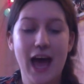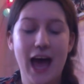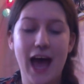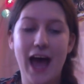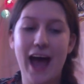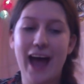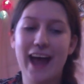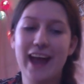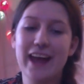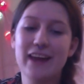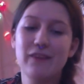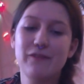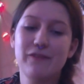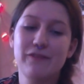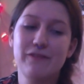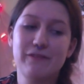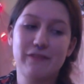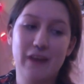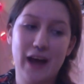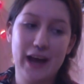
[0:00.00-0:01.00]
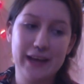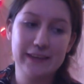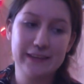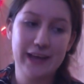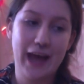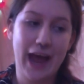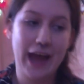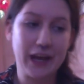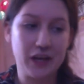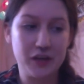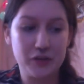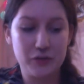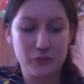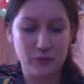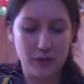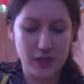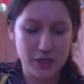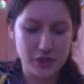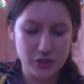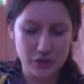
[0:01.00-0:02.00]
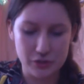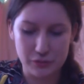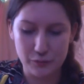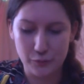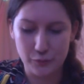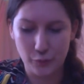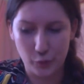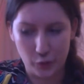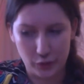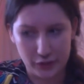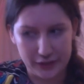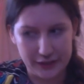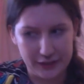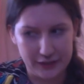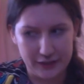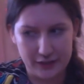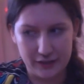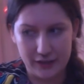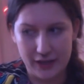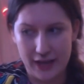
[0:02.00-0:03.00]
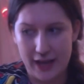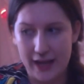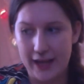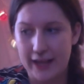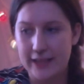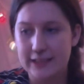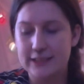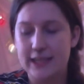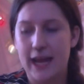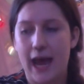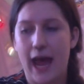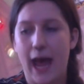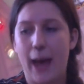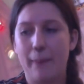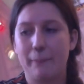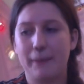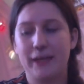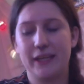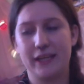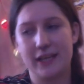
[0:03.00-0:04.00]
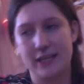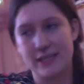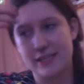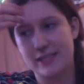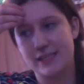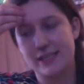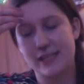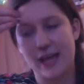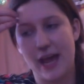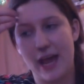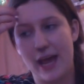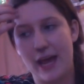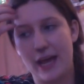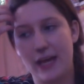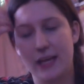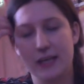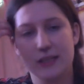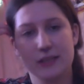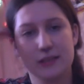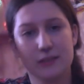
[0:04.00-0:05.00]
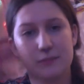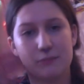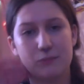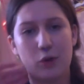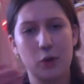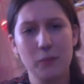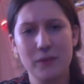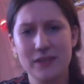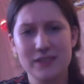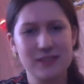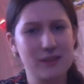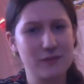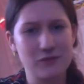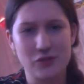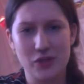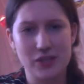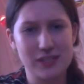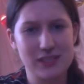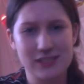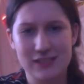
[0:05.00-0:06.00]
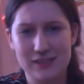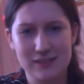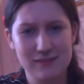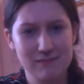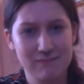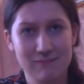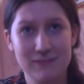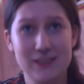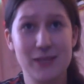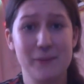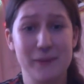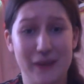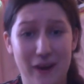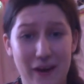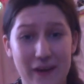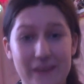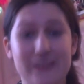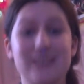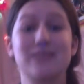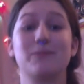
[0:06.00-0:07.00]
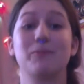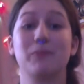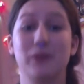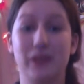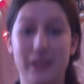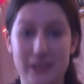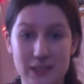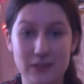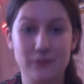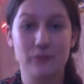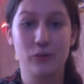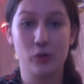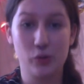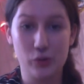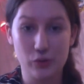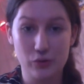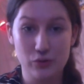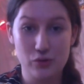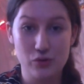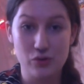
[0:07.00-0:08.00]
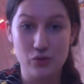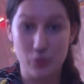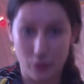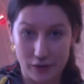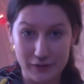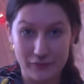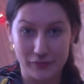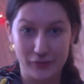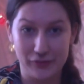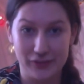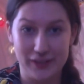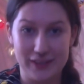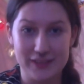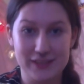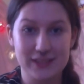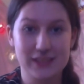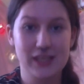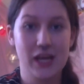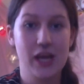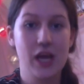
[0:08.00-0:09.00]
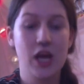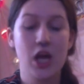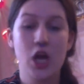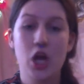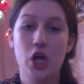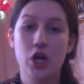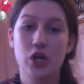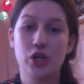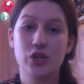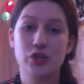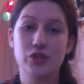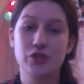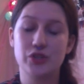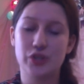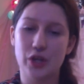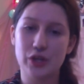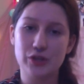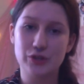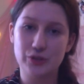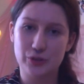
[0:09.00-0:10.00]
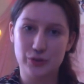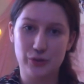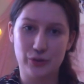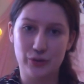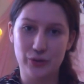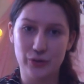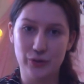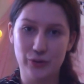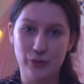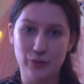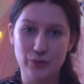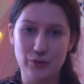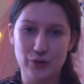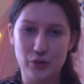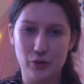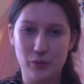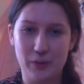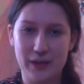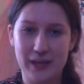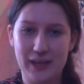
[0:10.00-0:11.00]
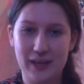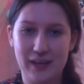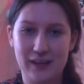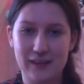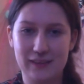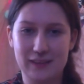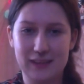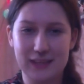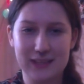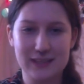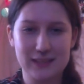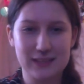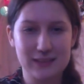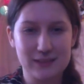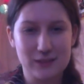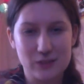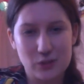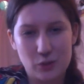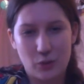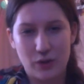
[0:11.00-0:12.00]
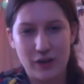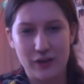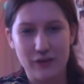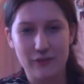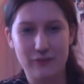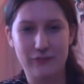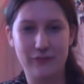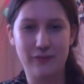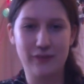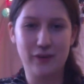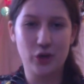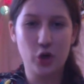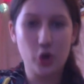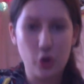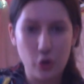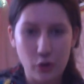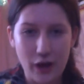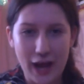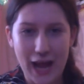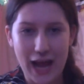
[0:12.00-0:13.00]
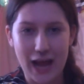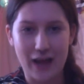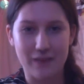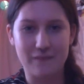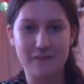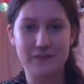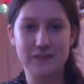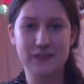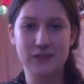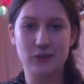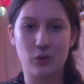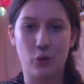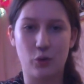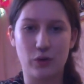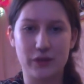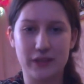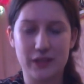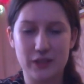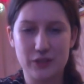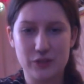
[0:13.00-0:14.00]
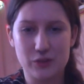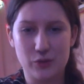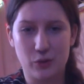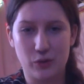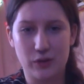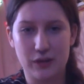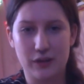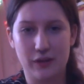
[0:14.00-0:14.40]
I find that I could reach euphoria and happiness and moments of just, to be honest, blissful joyfulness just through doing these sort of crafts or these sort